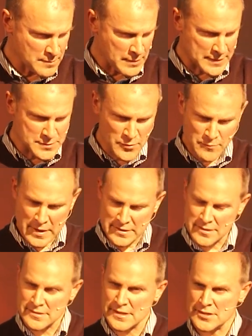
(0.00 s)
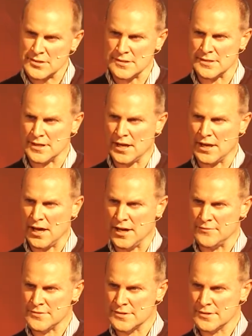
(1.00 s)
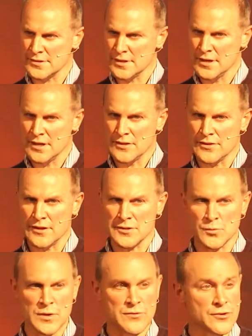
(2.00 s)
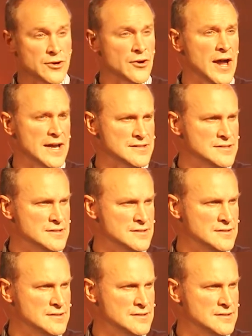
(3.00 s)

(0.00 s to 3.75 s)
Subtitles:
Perhaps we've made decisions in our lives that we regret.